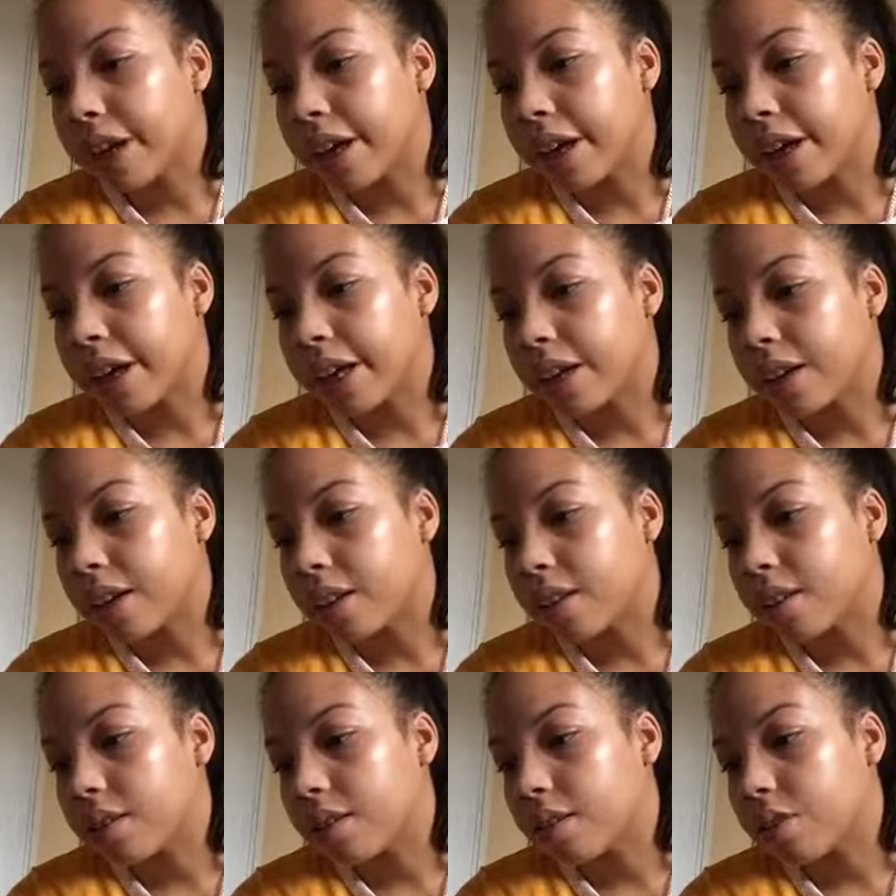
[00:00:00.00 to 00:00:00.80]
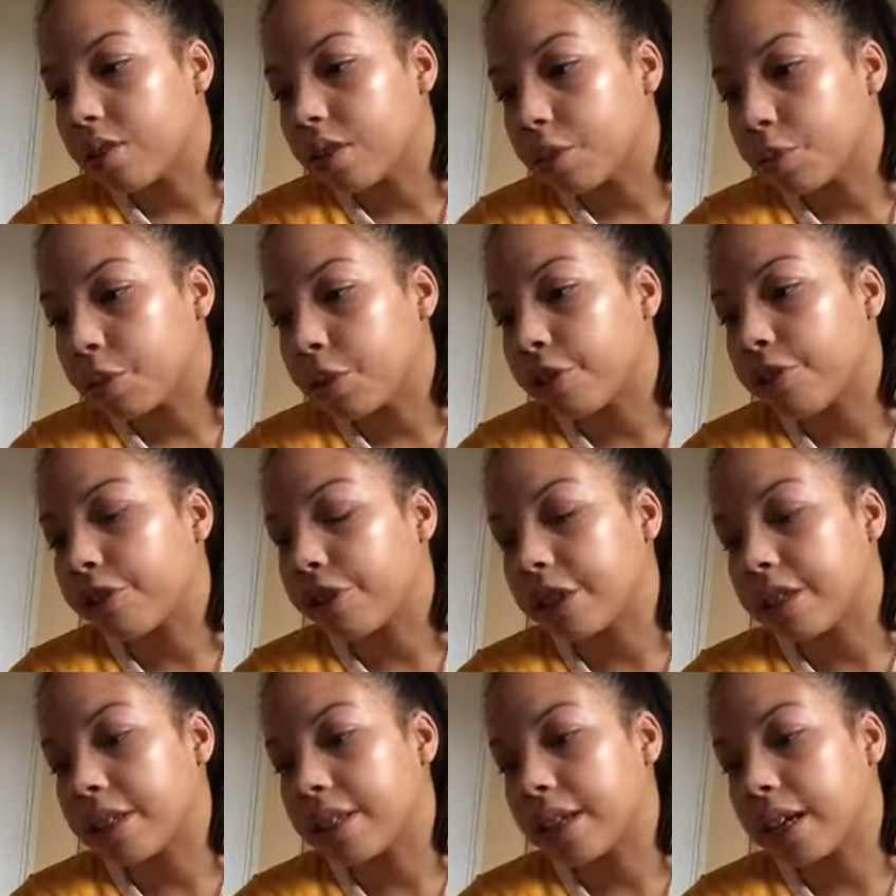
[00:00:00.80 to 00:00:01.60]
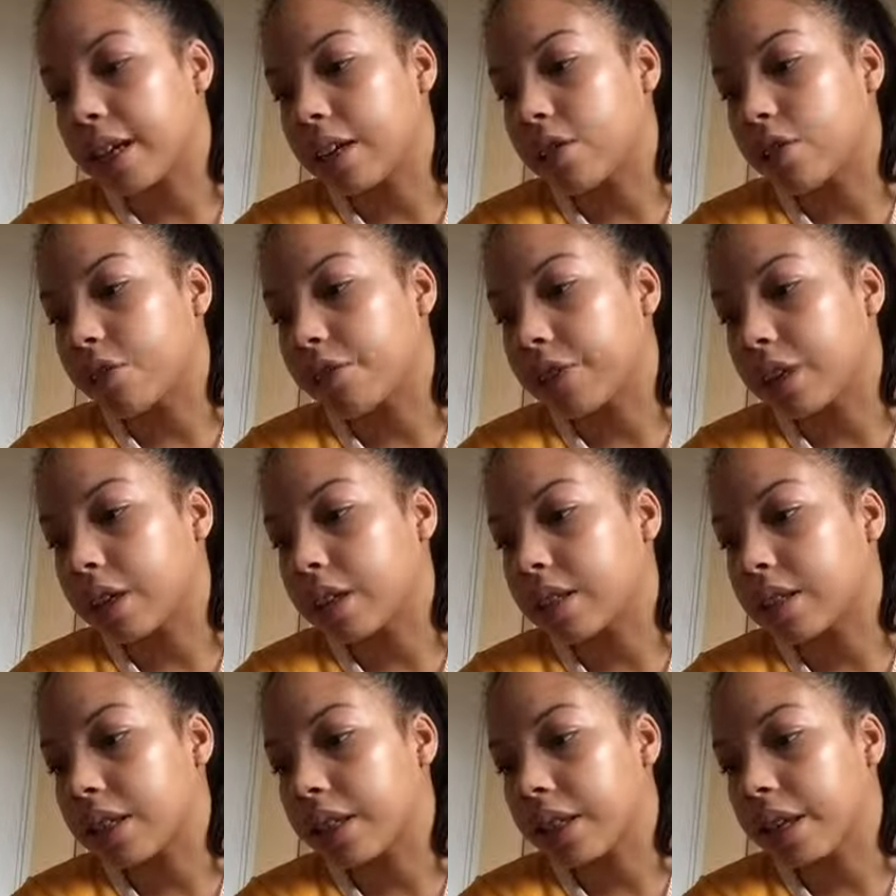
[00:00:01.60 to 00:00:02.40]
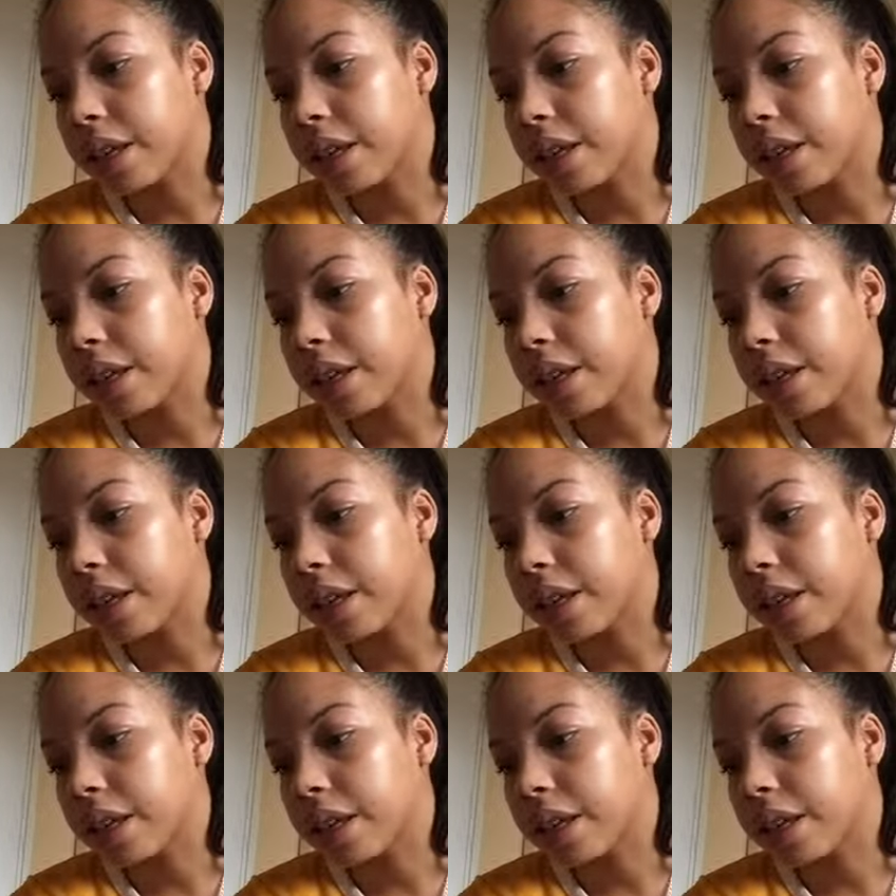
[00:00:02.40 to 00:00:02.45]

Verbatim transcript: a superhero inside of us.